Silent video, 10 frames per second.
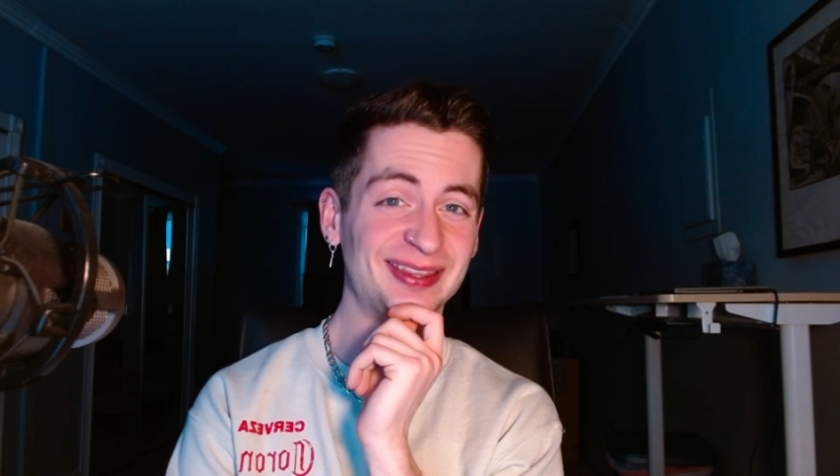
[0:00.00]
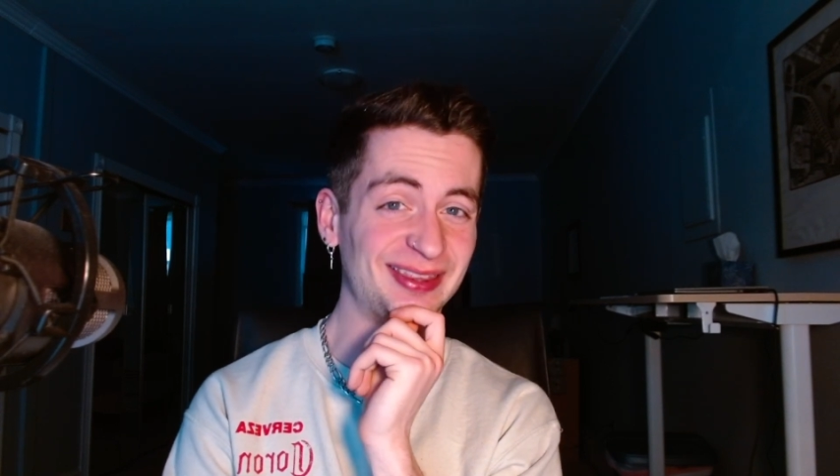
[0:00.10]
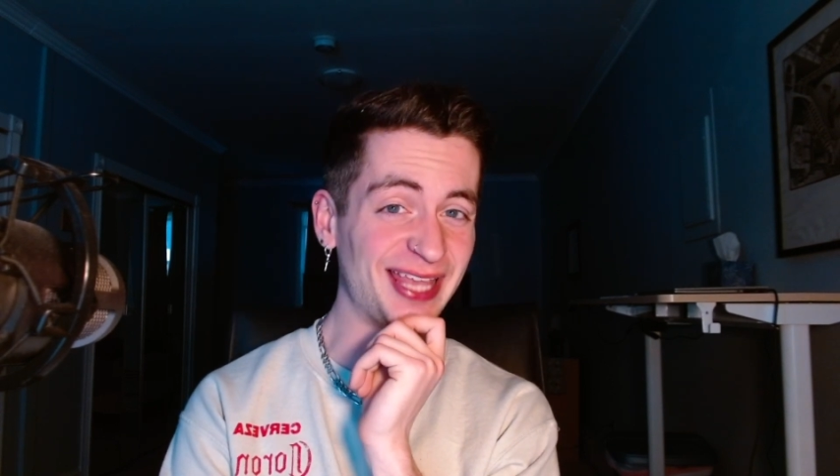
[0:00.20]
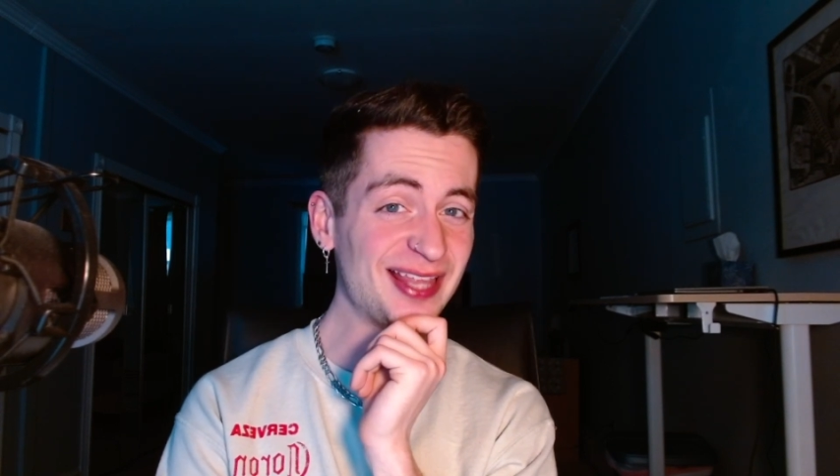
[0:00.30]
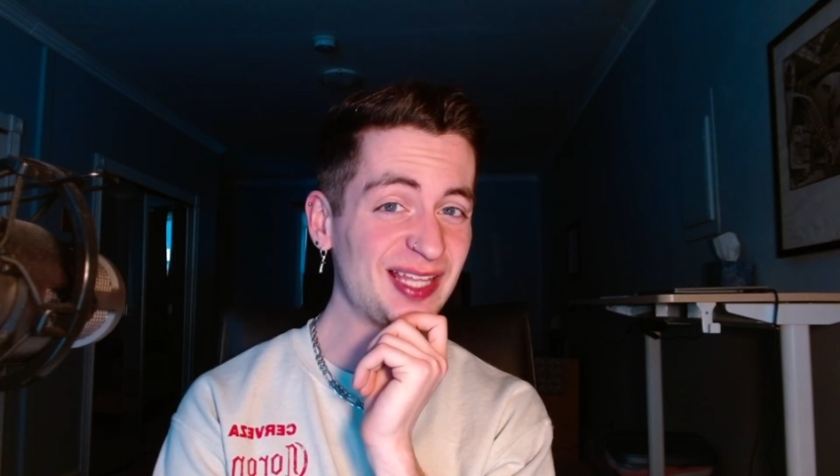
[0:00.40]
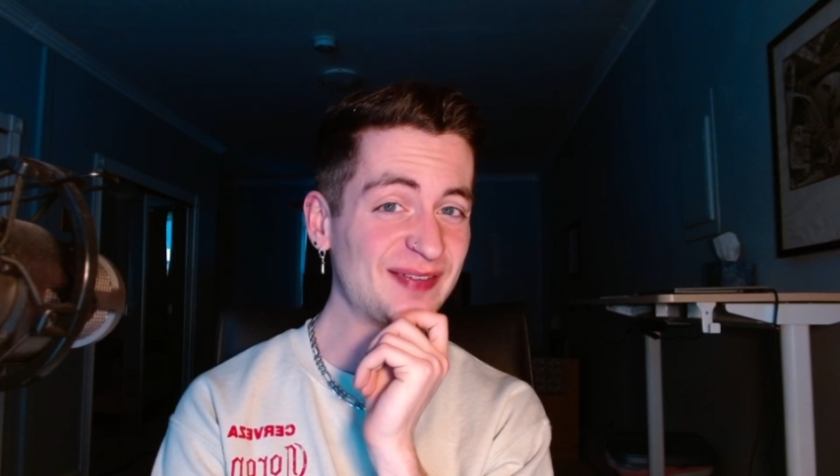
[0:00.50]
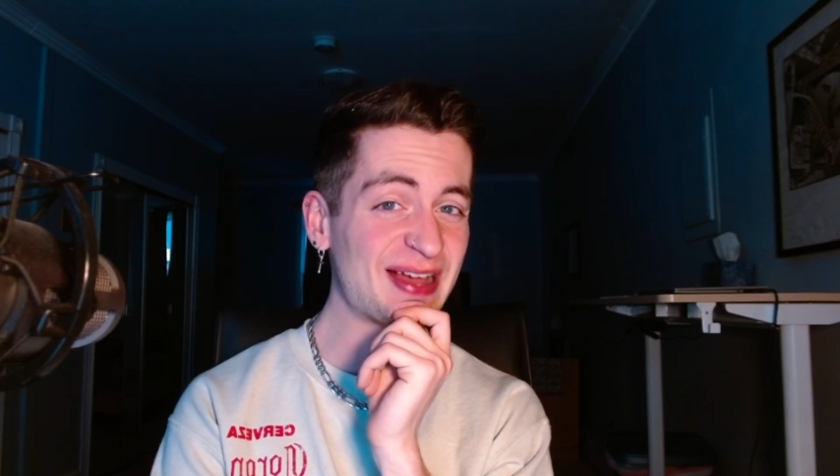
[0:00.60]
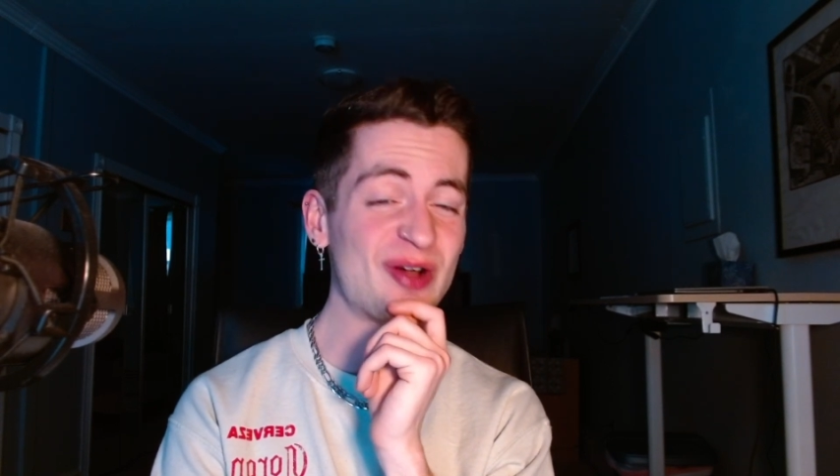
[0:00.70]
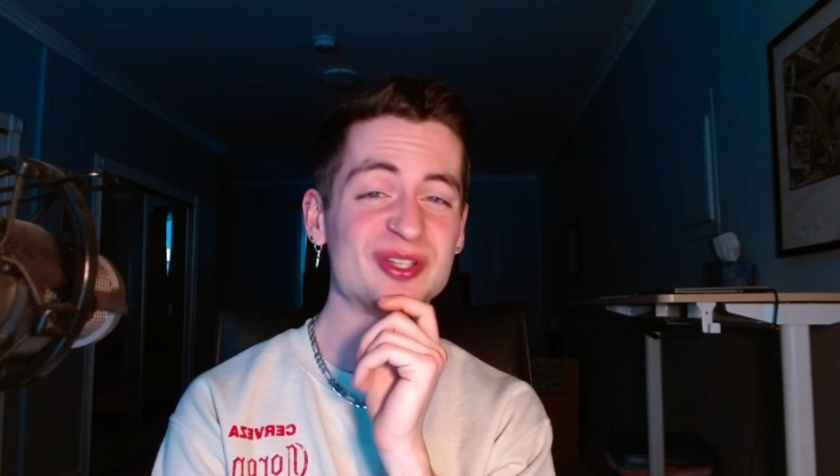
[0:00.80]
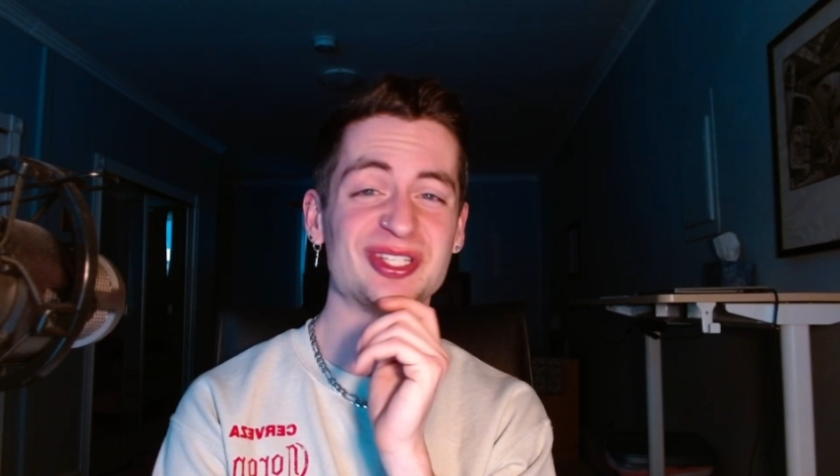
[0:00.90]
they leave
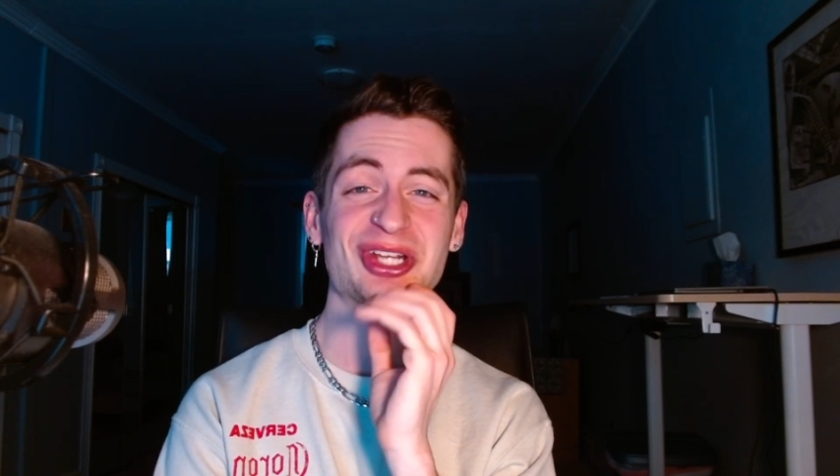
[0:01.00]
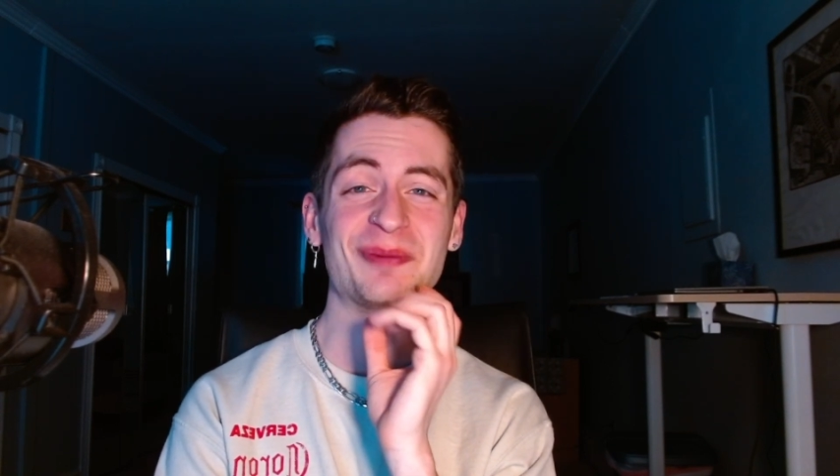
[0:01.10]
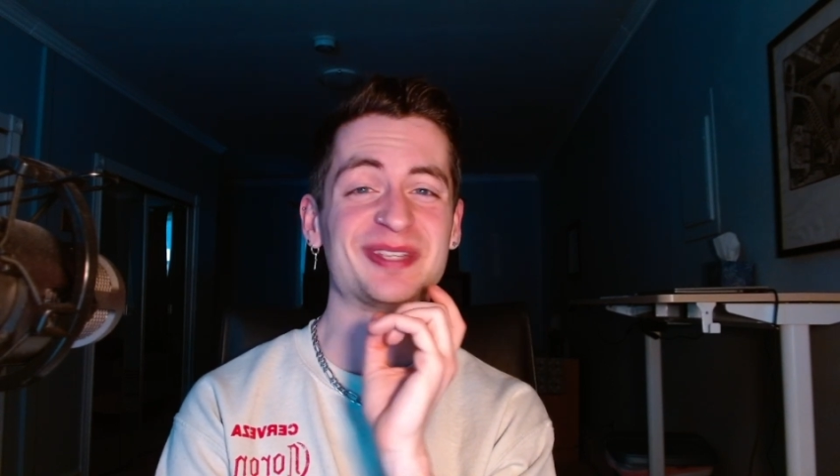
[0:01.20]
out some